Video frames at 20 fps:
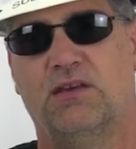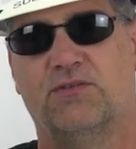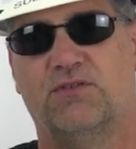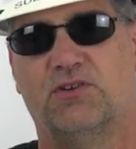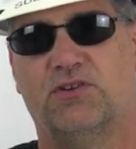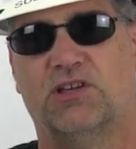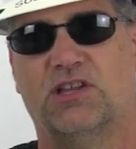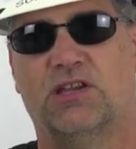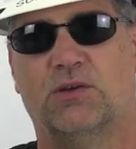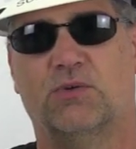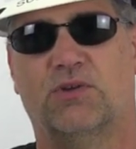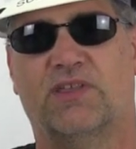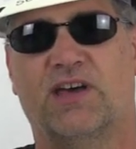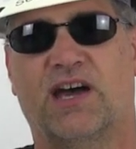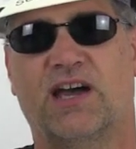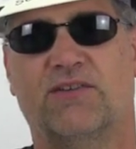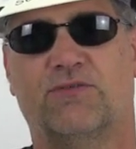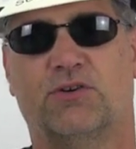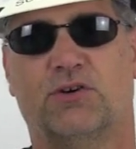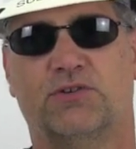If you're dealing with
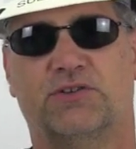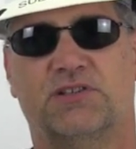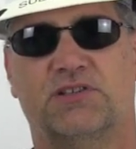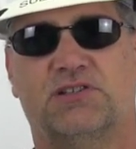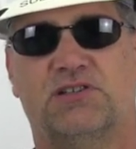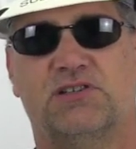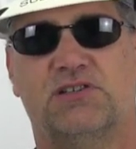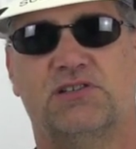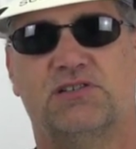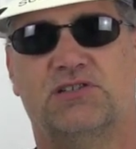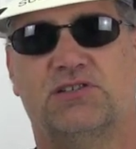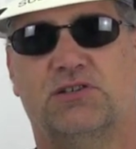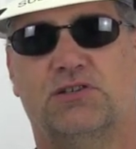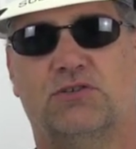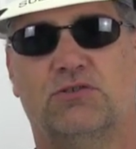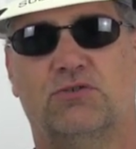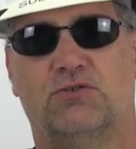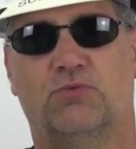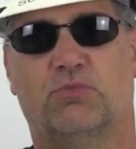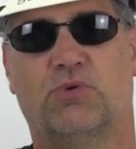high voltages,
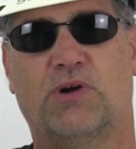you